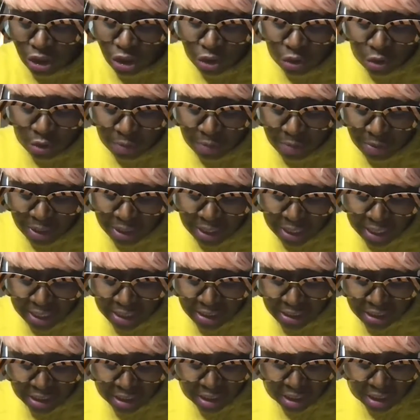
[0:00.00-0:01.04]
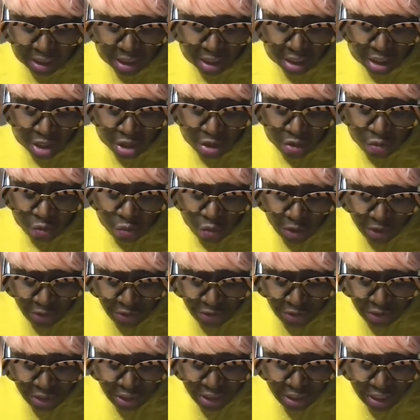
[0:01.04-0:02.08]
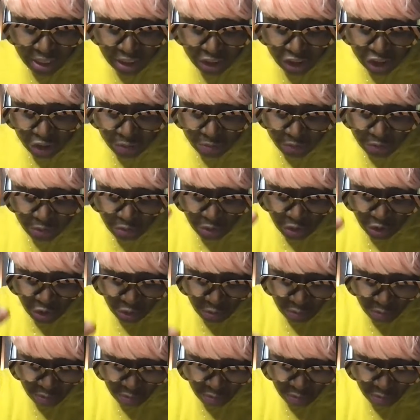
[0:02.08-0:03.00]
What's your big idea? What are the connections